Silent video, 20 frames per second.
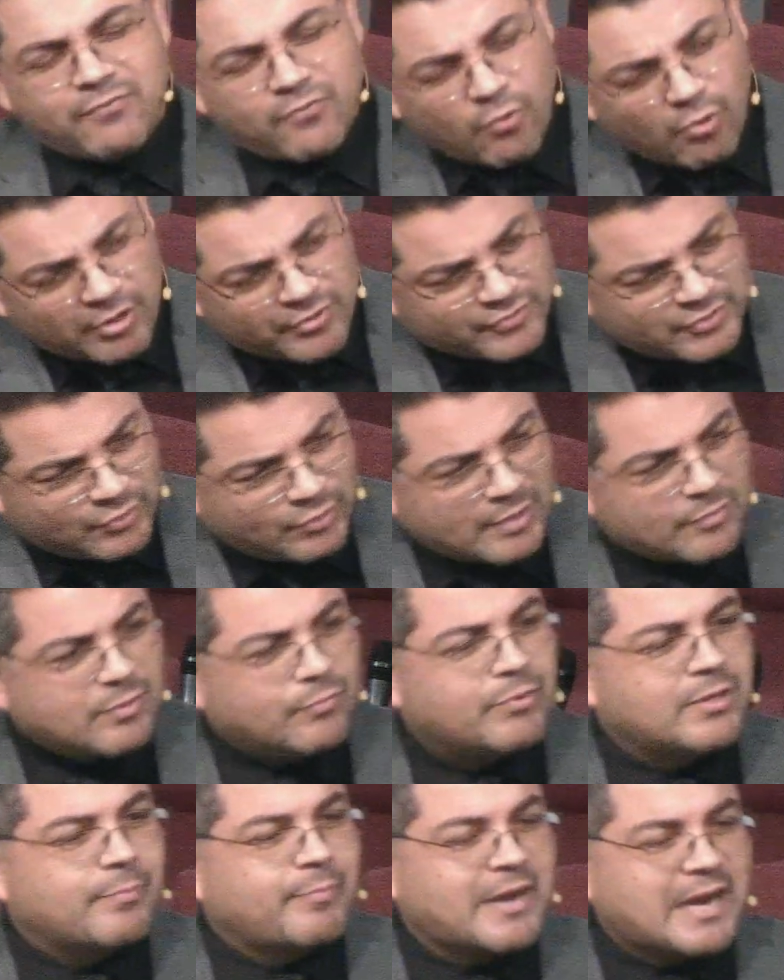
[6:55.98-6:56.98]
And of course,
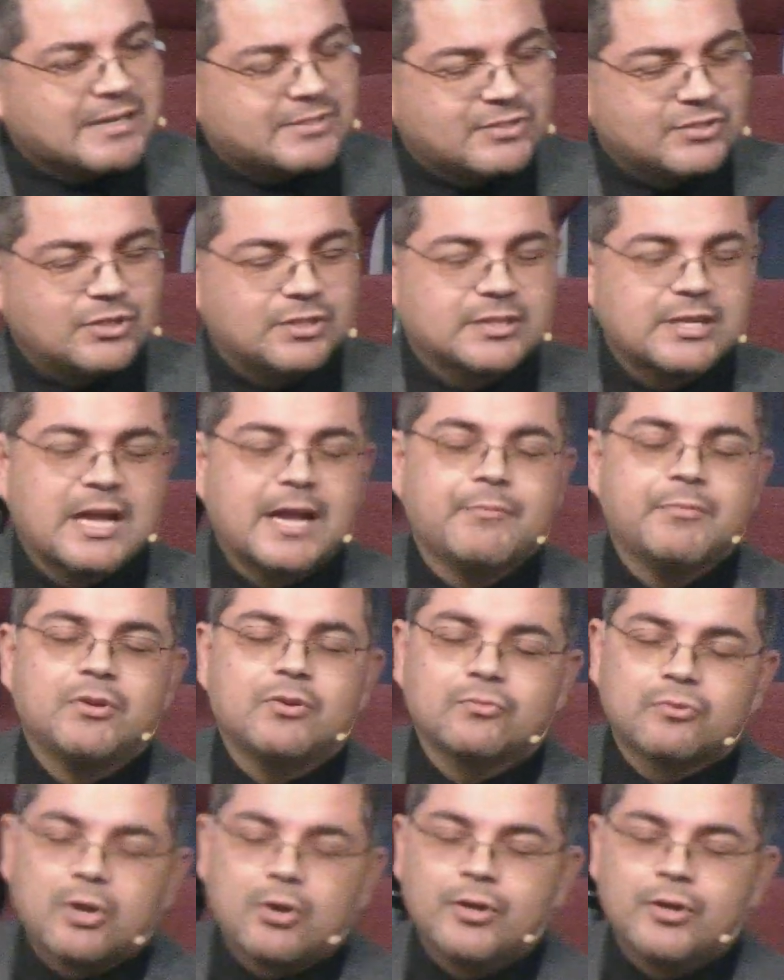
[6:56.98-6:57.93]
you, with the passage of time,